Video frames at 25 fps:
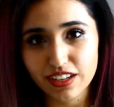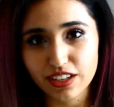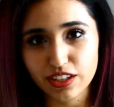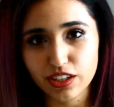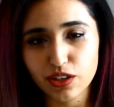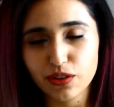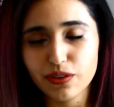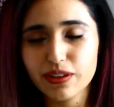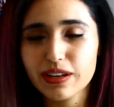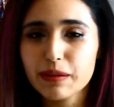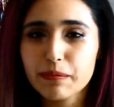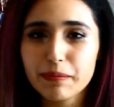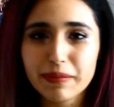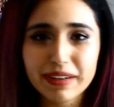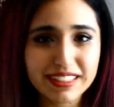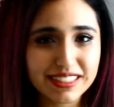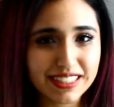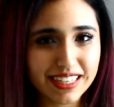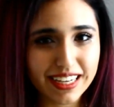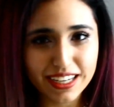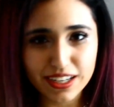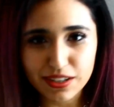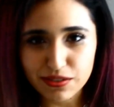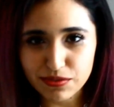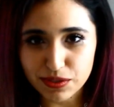You know, and it might
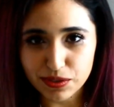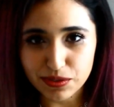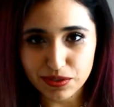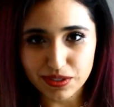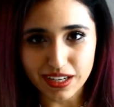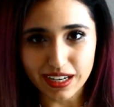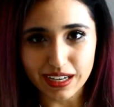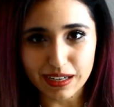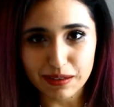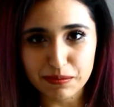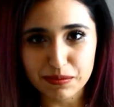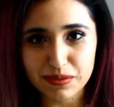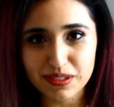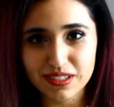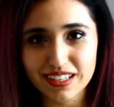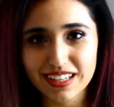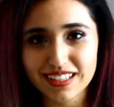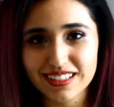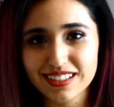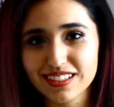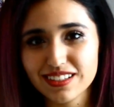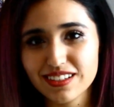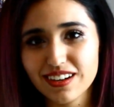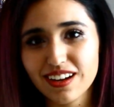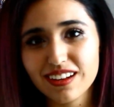take a few times.
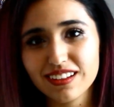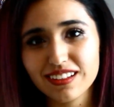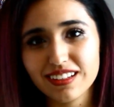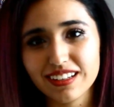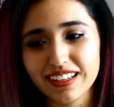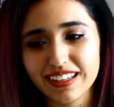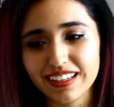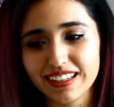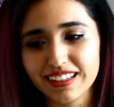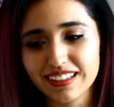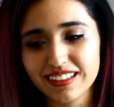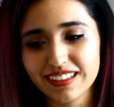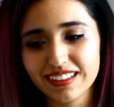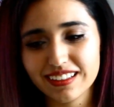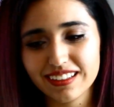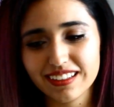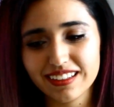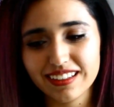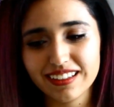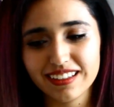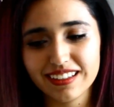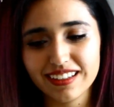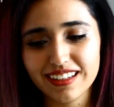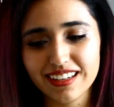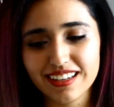It's not like
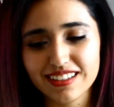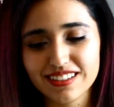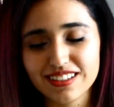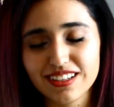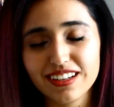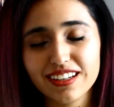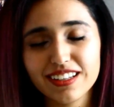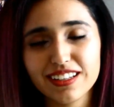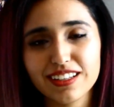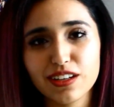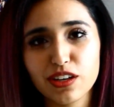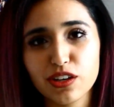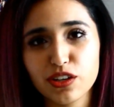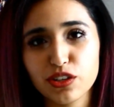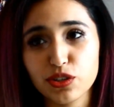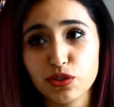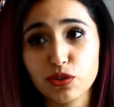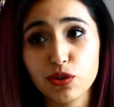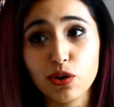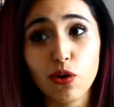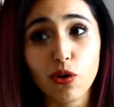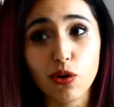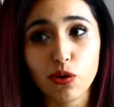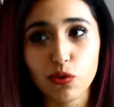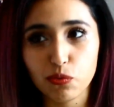
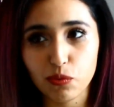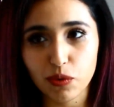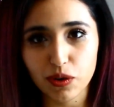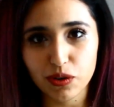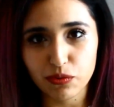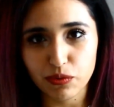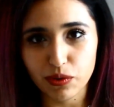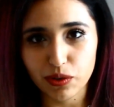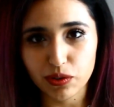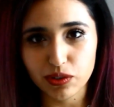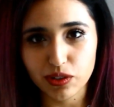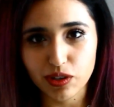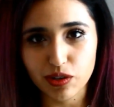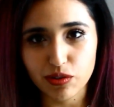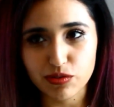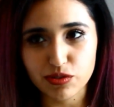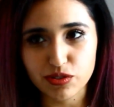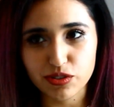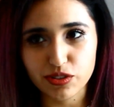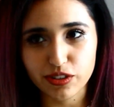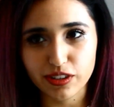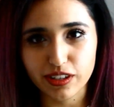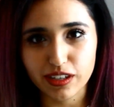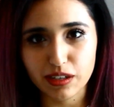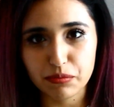you go on one roller
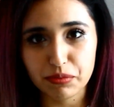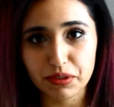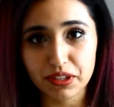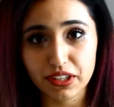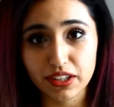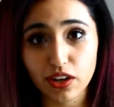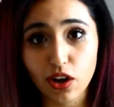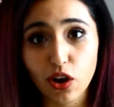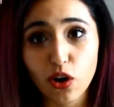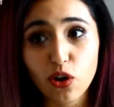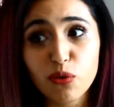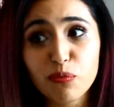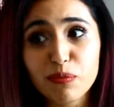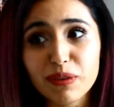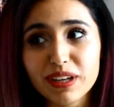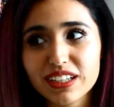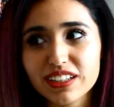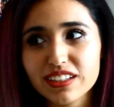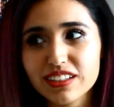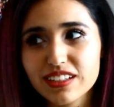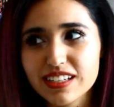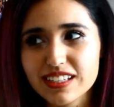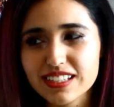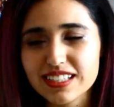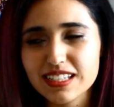coaster and you're gonna be like, oh my
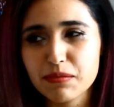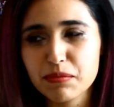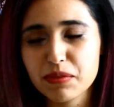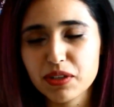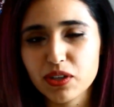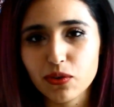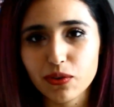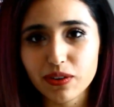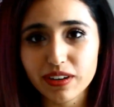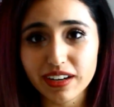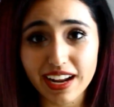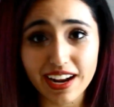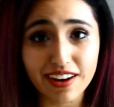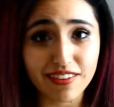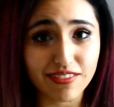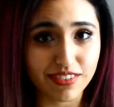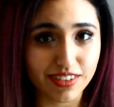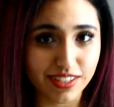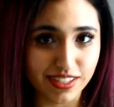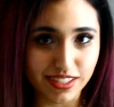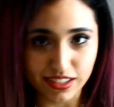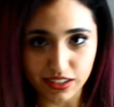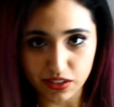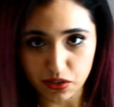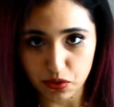goodness, let me go on
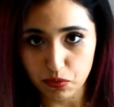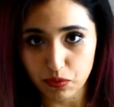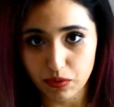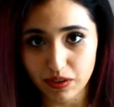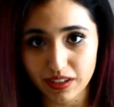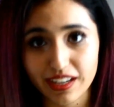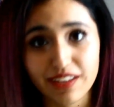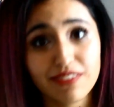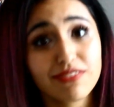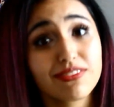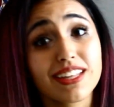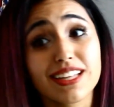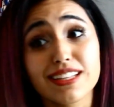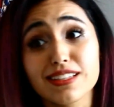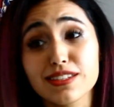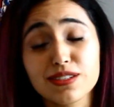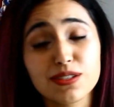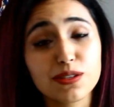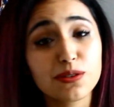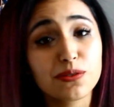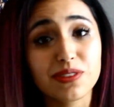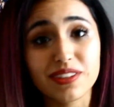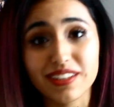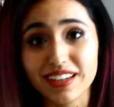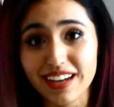every single one. If
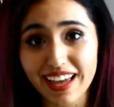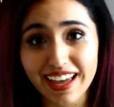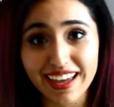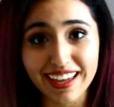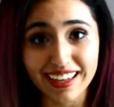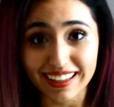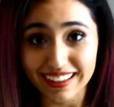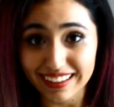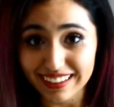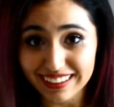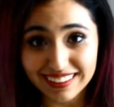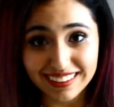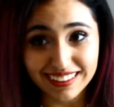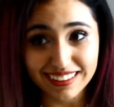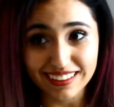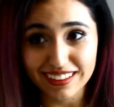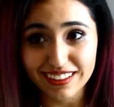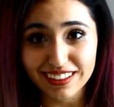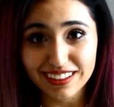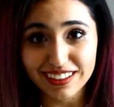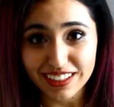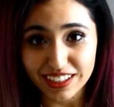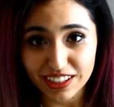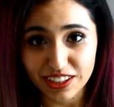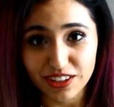that's you, then hey,
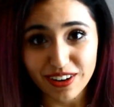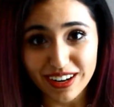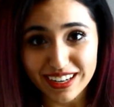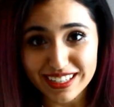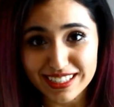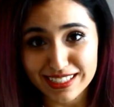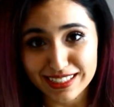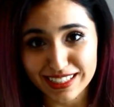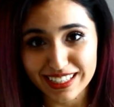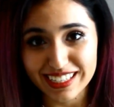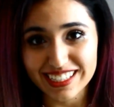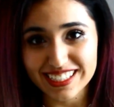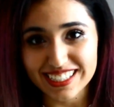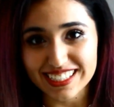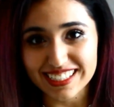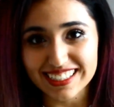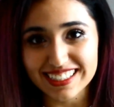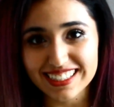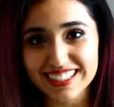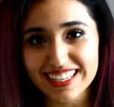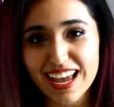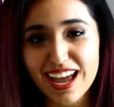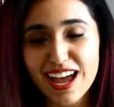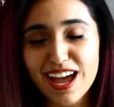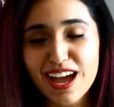
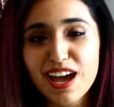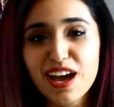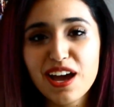congratulations.